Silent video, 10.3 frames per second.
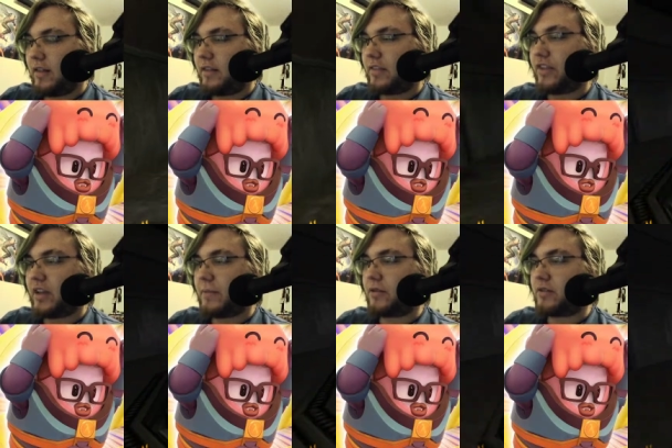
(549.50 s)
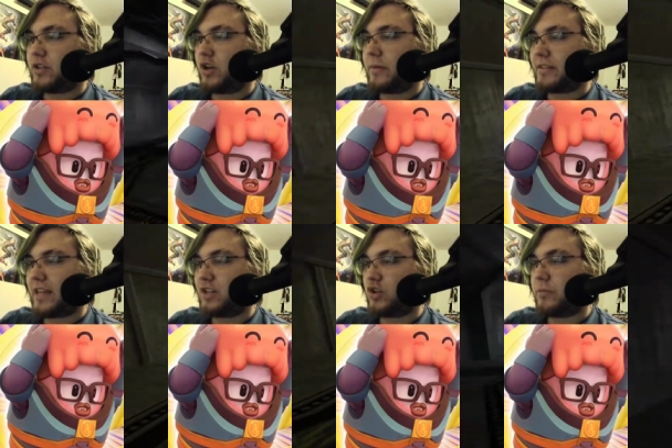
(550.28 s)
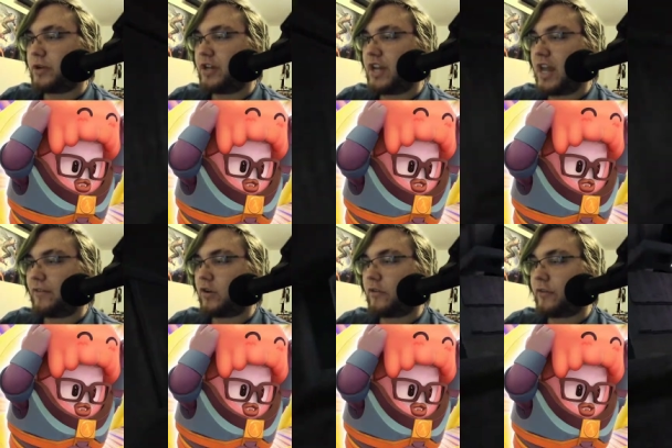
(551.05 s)
The thing about Doom is that Doom could
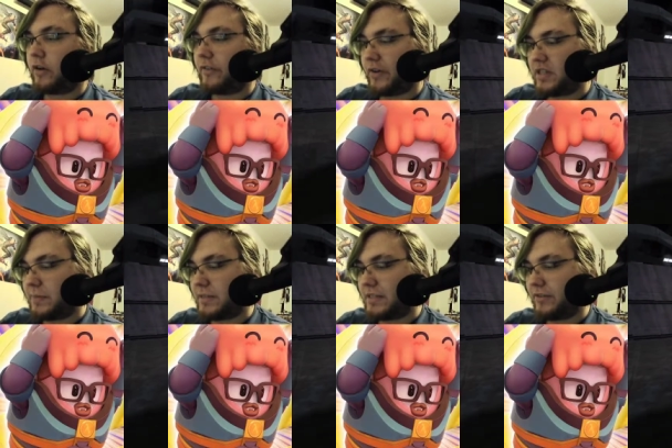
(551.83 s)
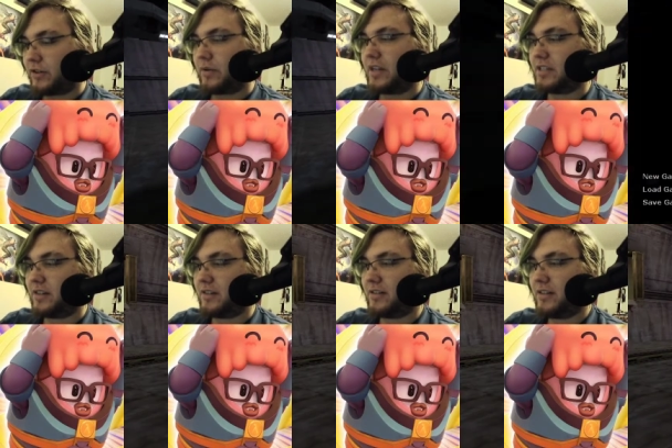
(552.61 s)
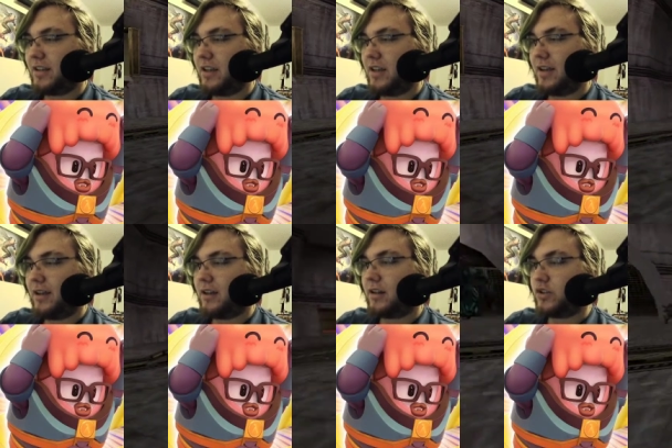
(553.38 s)
never, for a very specific reason,
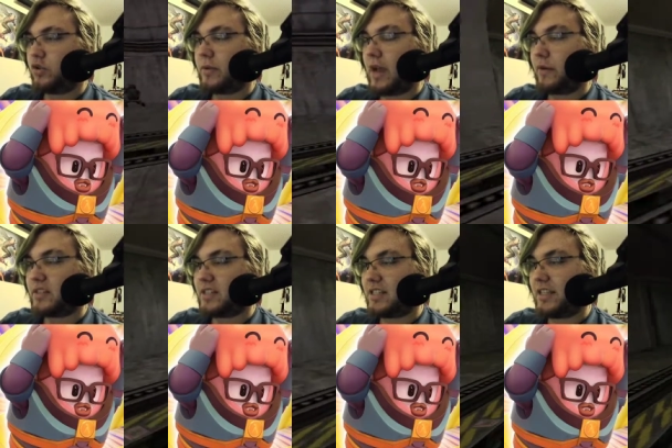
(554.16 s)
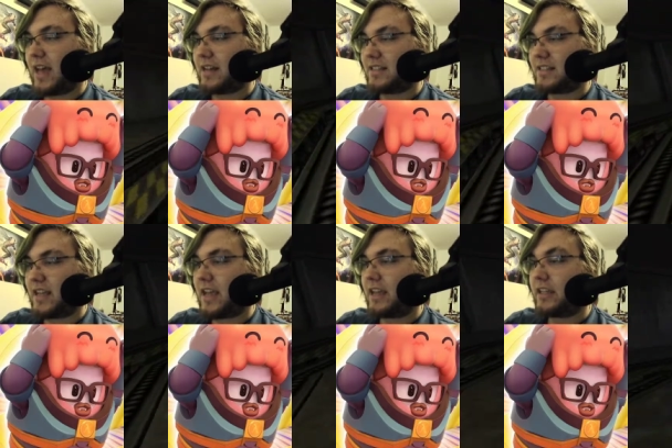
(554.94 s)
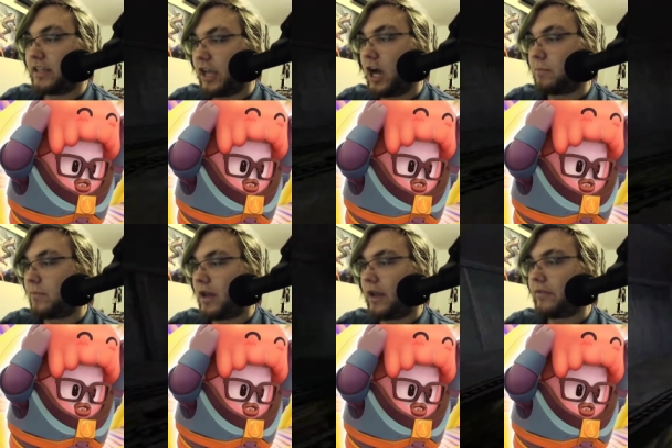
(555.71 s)
Doom guy would see that and say, yup,
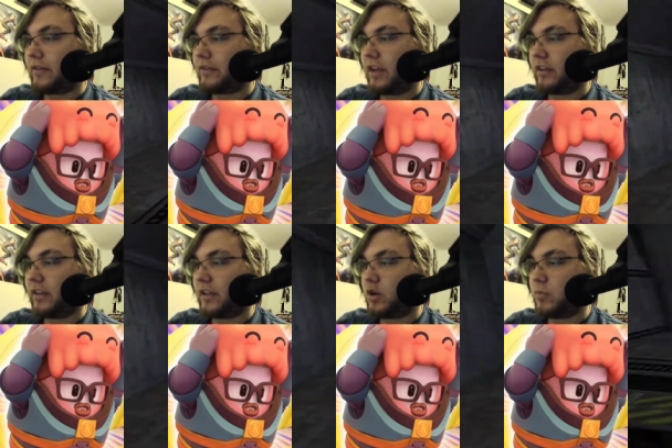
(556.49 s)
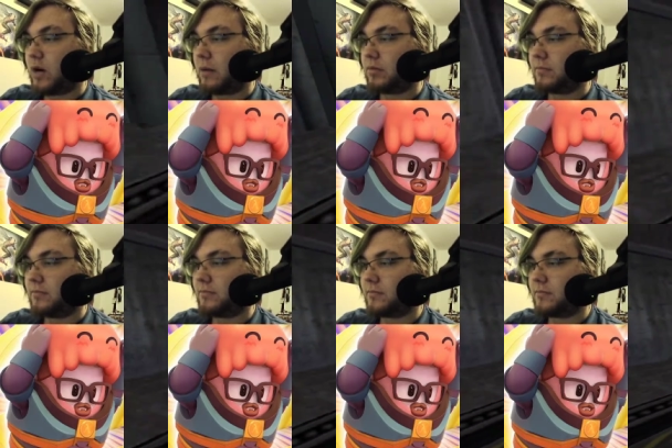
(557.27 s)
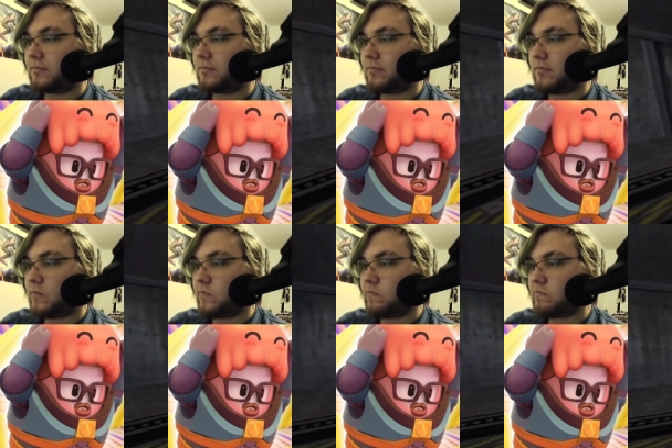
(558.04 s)
and then kill it, no problem.
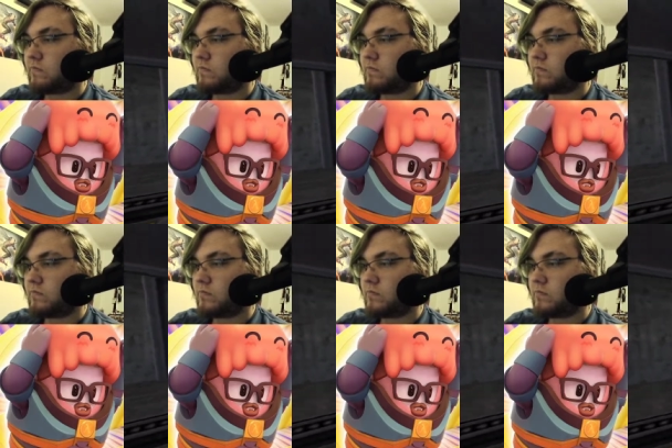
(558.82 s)
Right.